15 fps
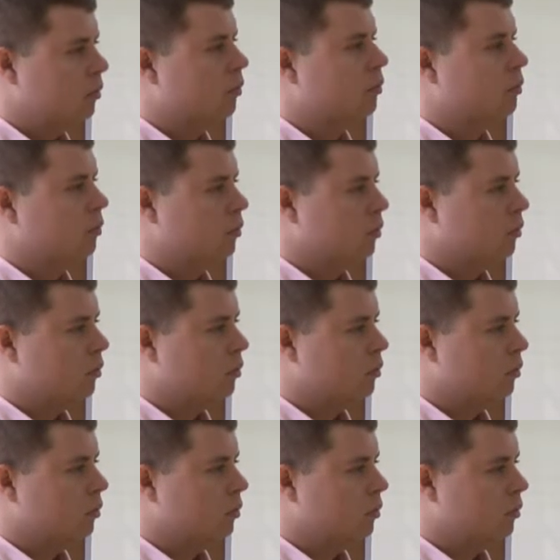
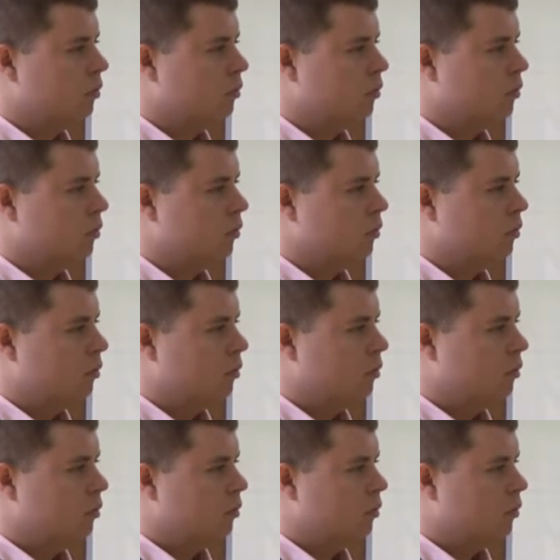
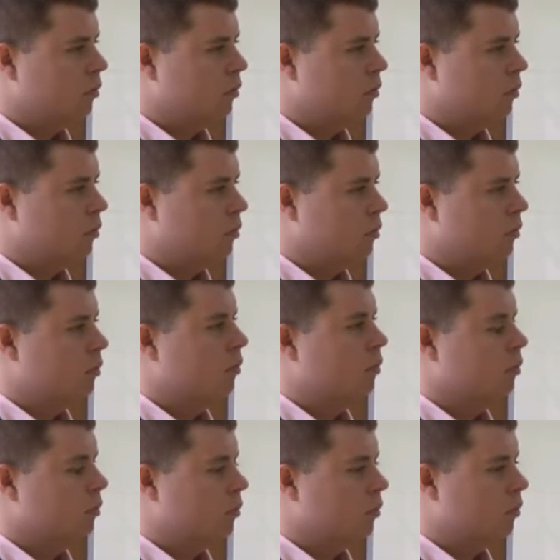
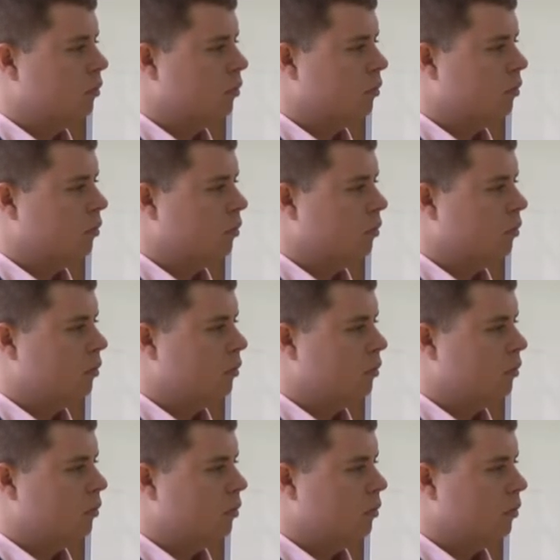
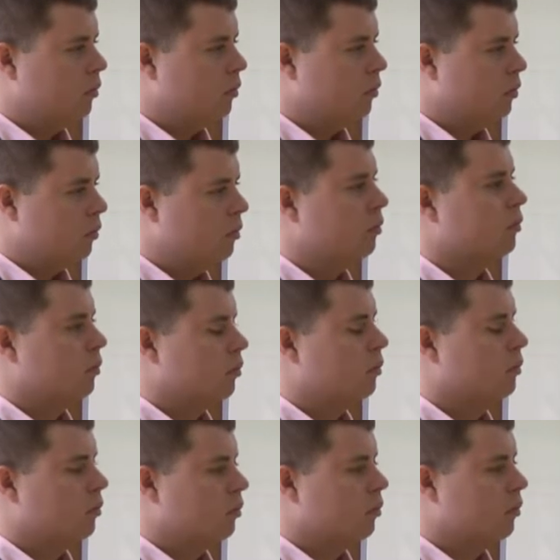
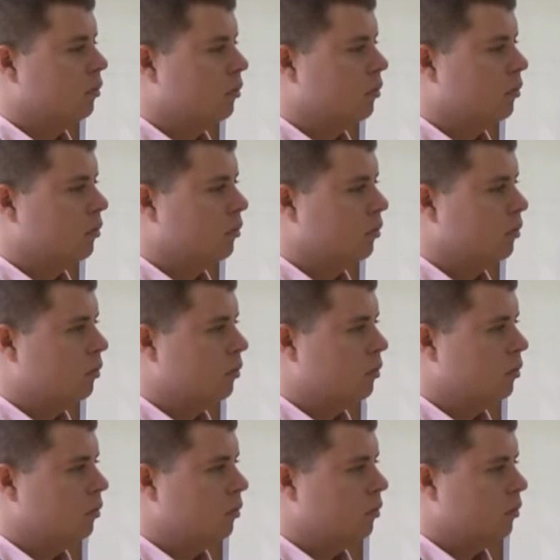
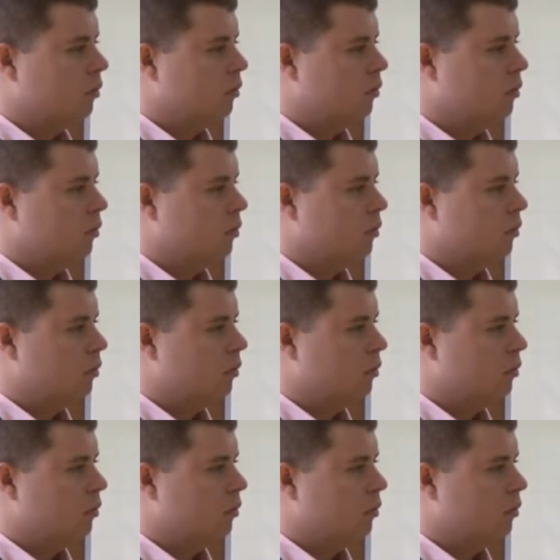[no speech]